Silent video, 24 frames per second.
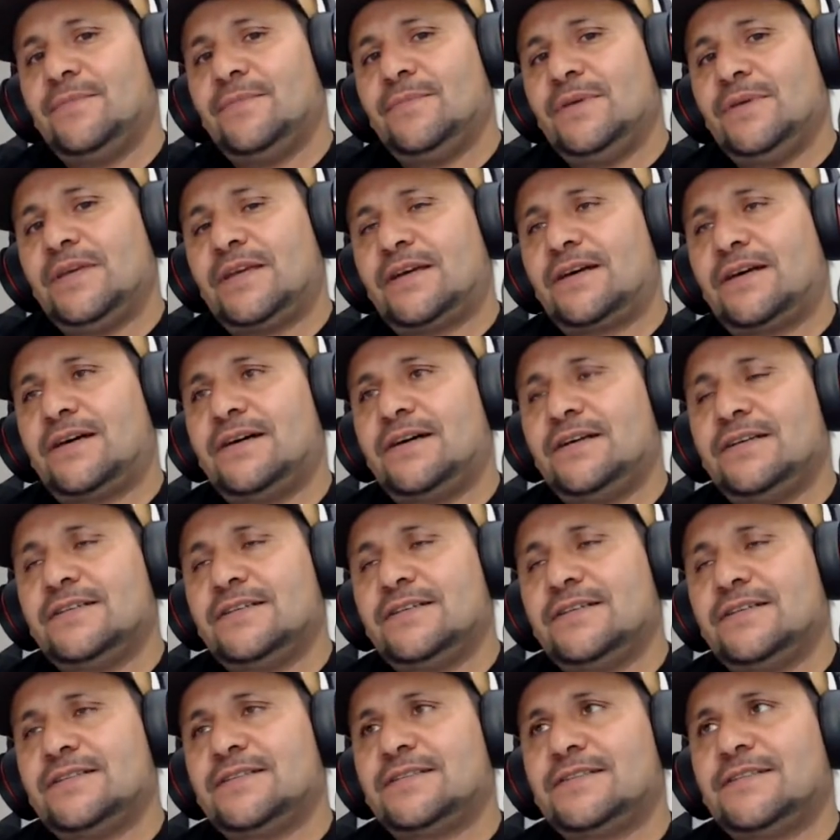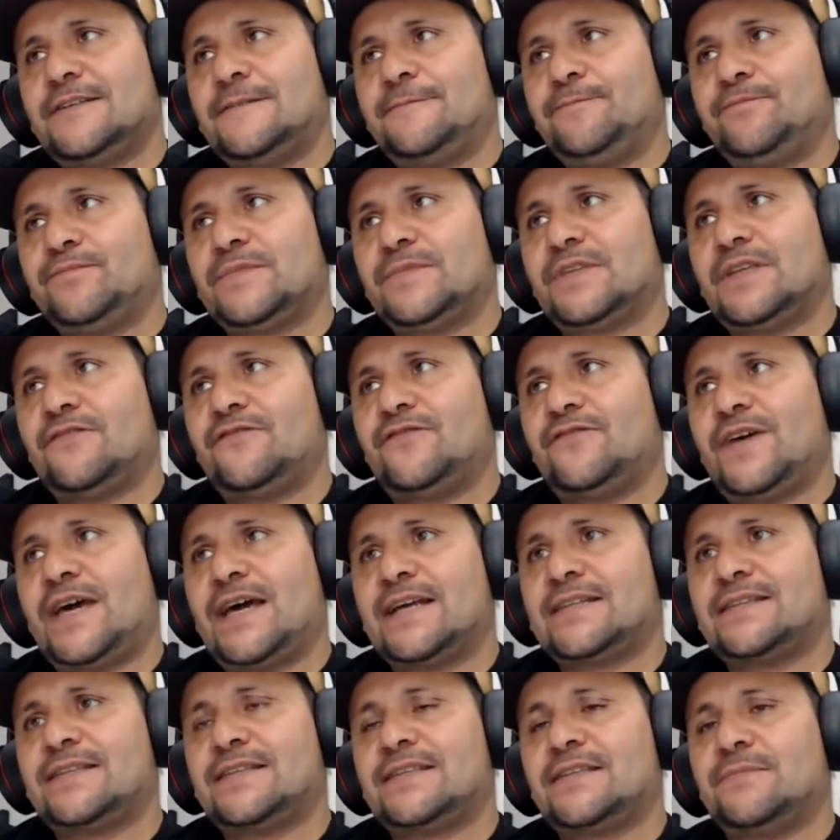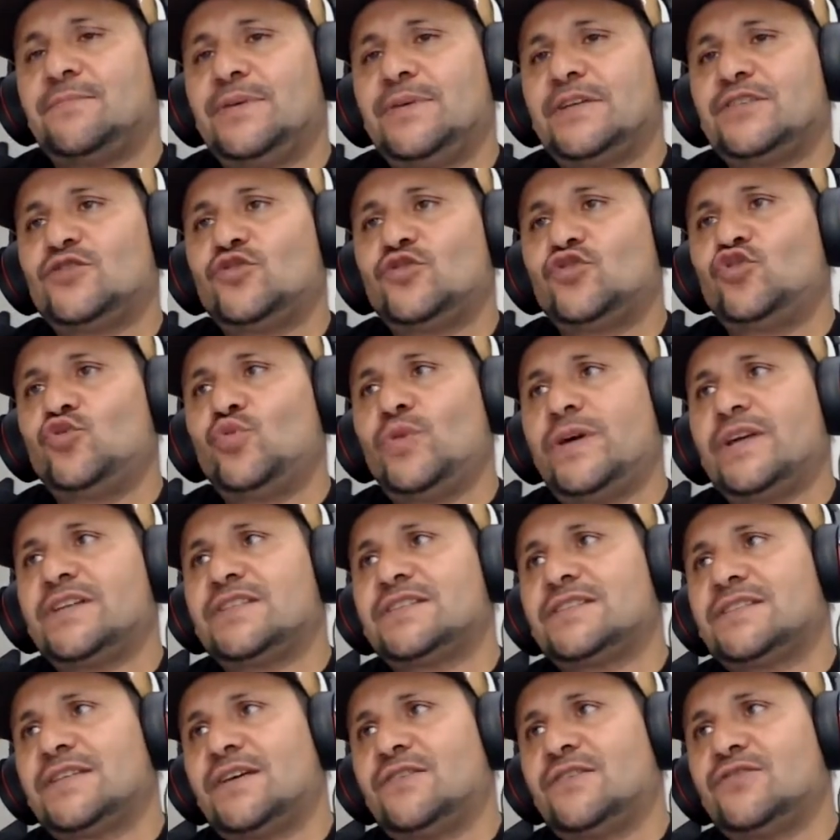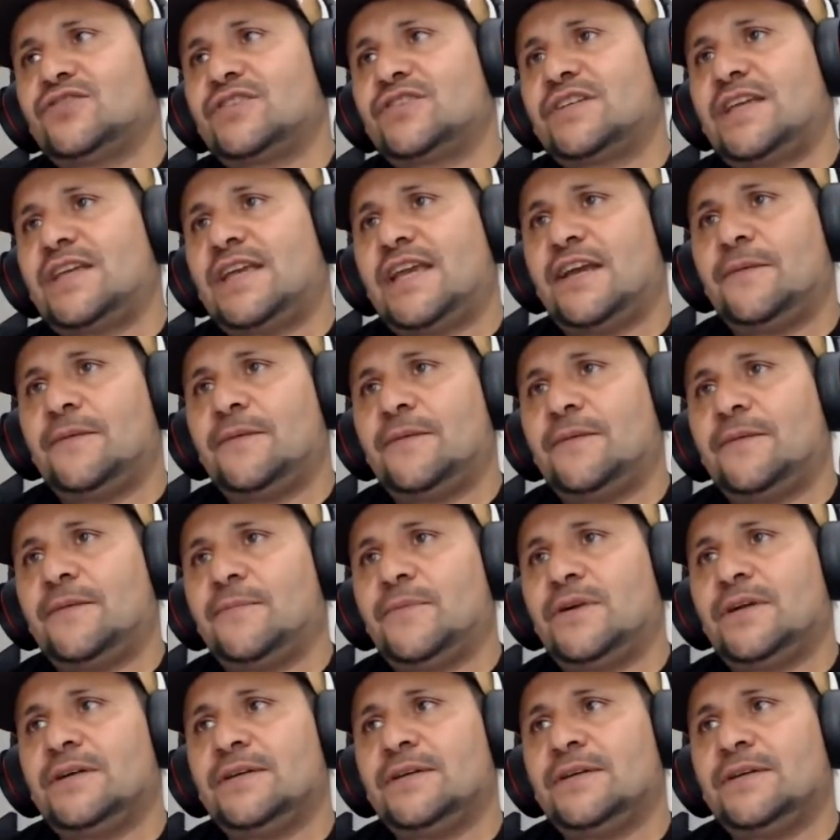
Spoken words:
because the fact that the Pixel 2 XL's camera